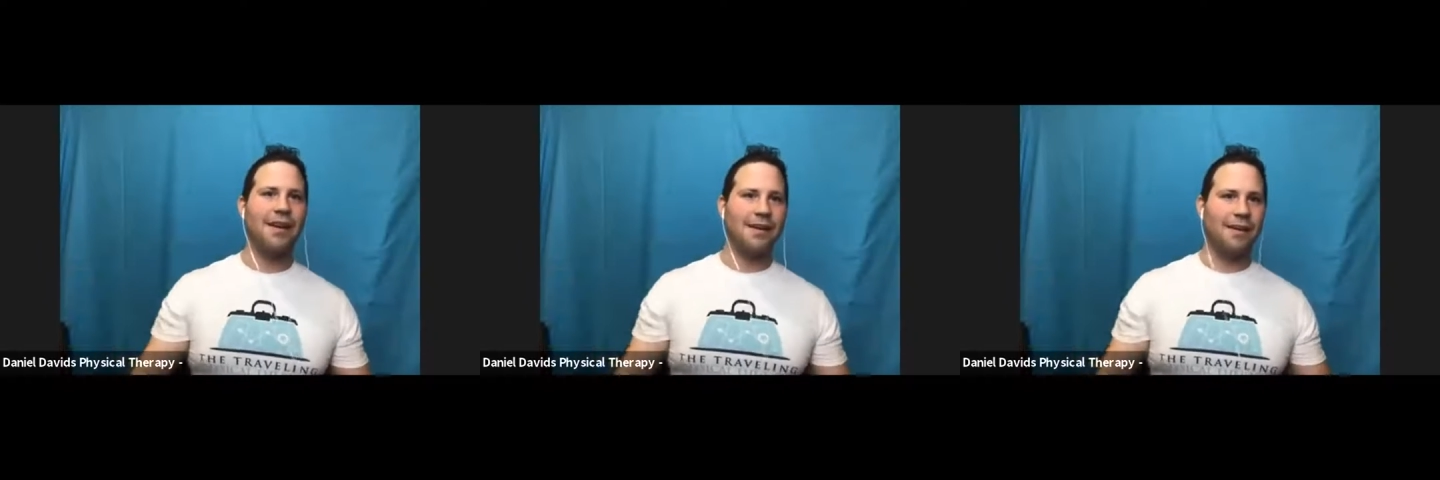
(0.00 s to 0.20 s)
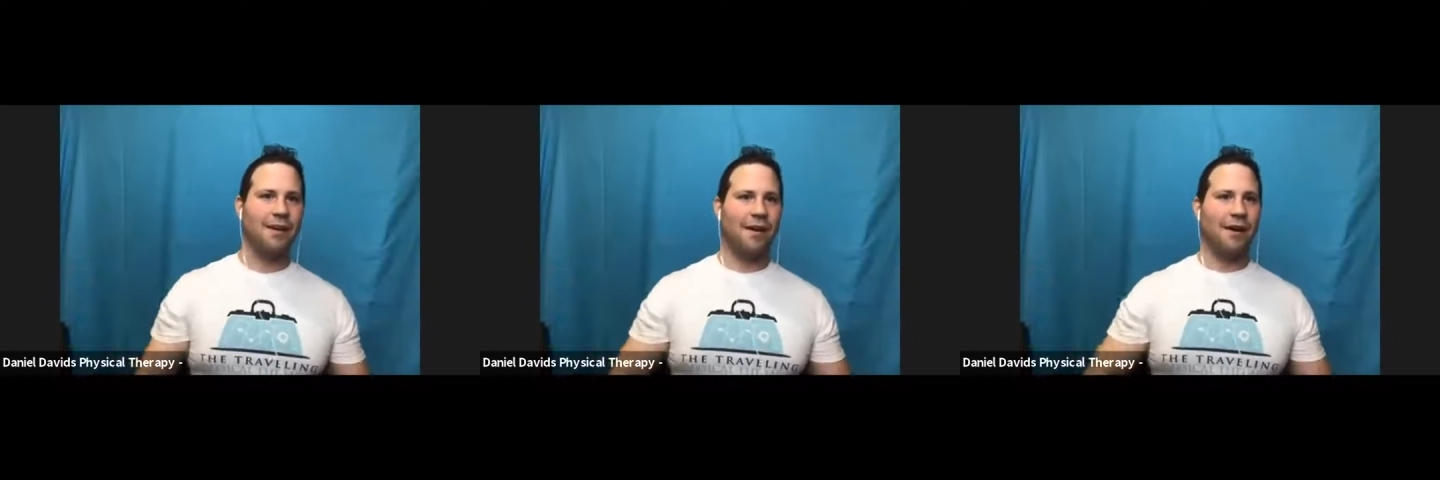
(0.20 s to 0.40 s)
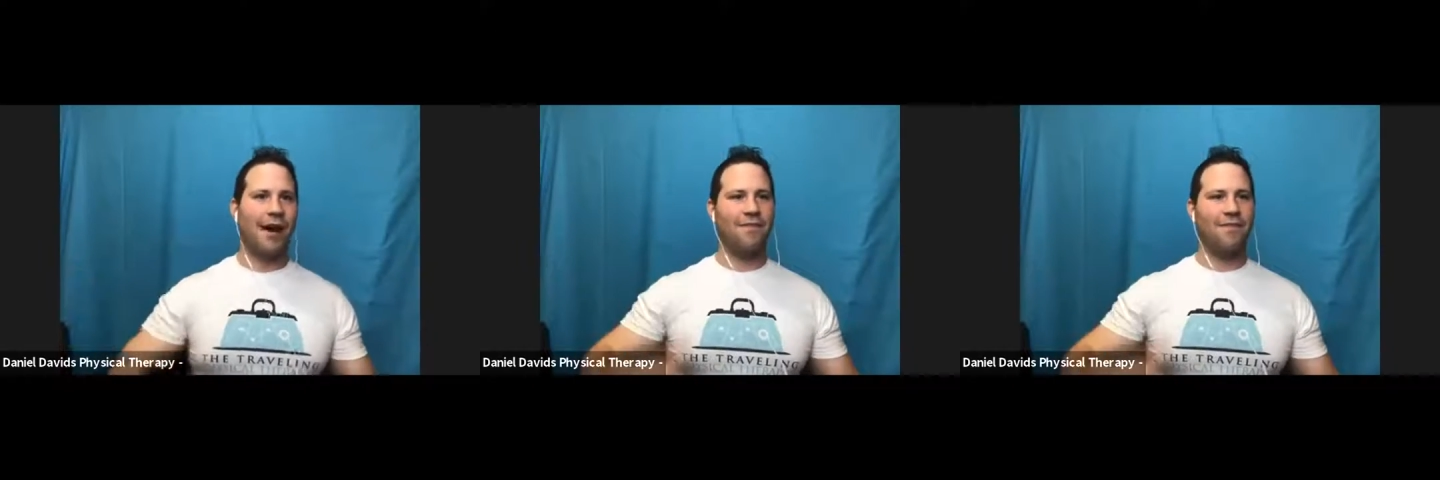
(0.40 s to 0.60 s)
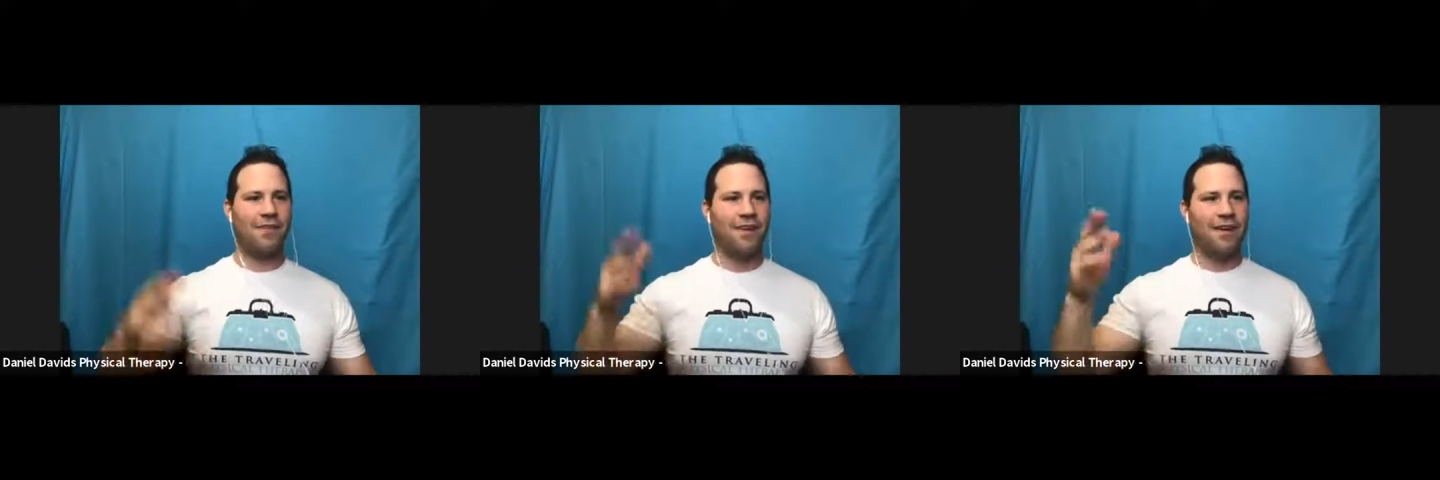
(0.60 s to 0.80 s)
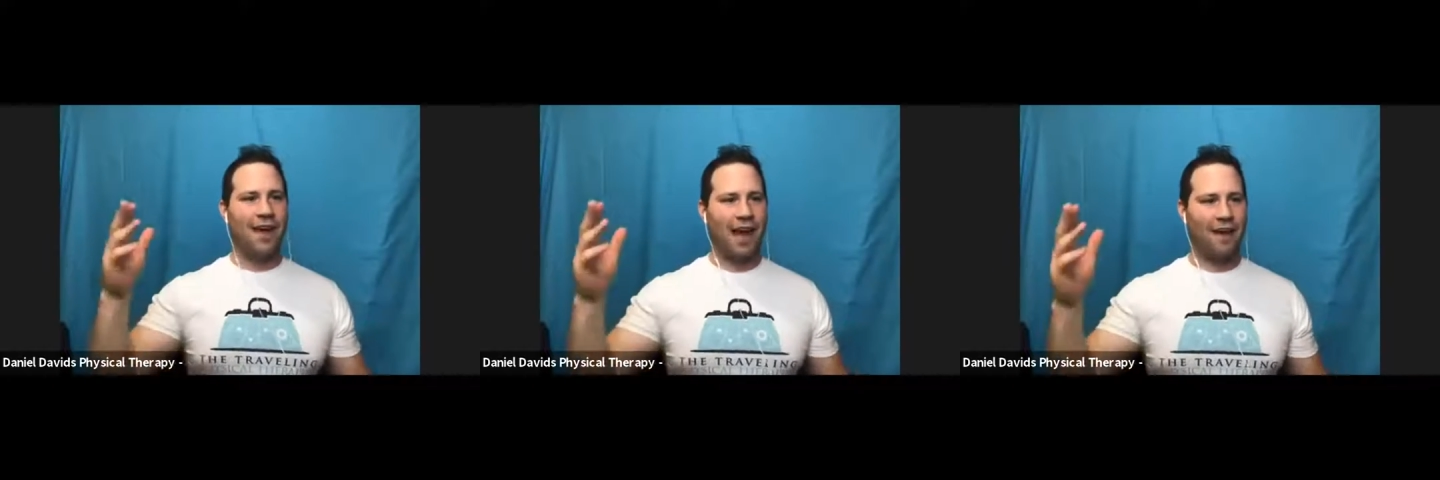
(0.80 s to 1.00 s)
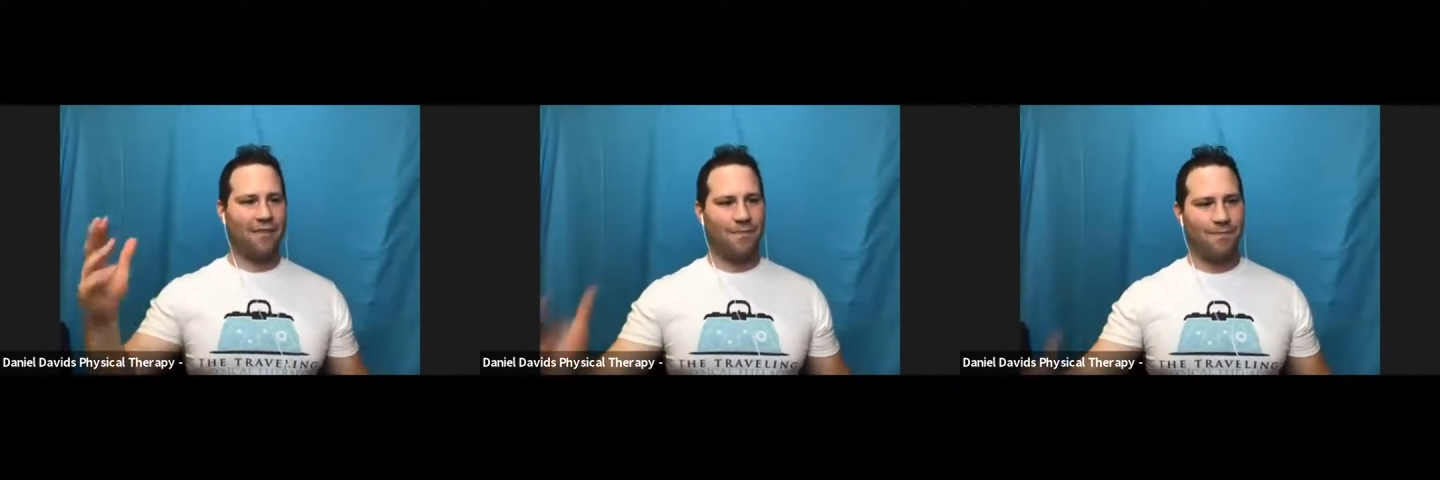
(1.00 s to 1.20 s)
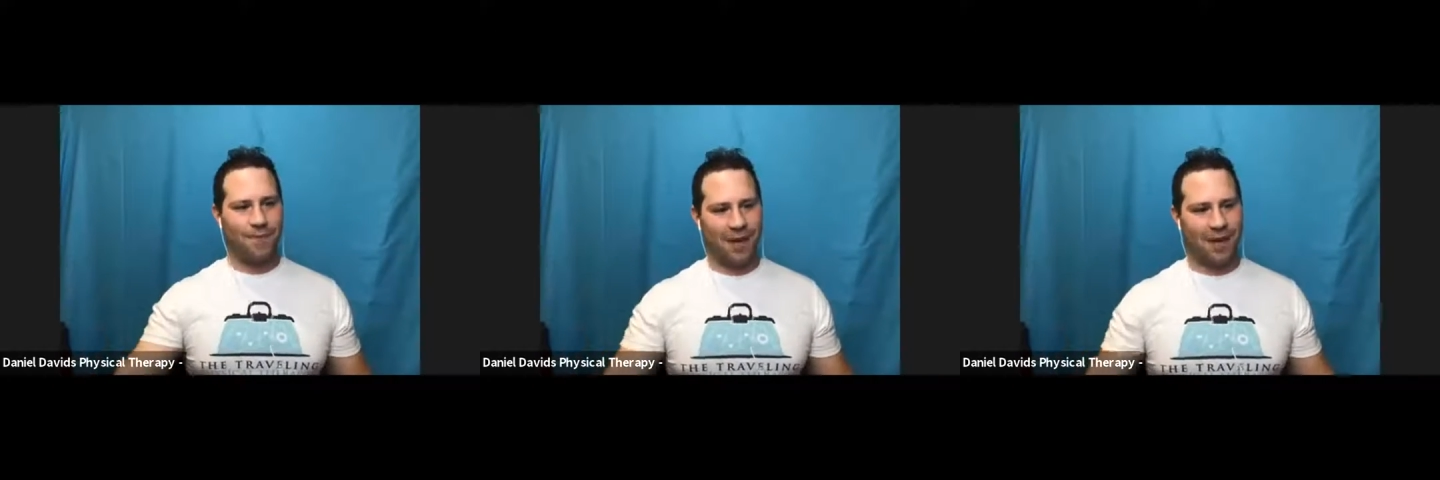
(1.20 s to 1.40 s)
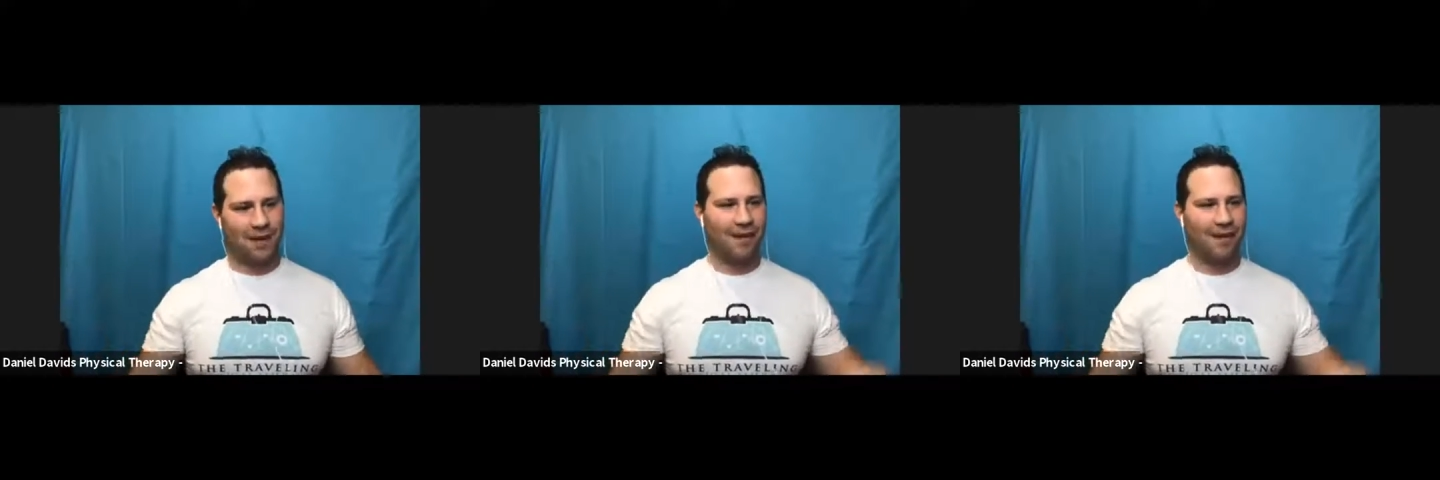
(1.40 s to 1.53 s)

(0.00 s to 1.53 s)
having a beer,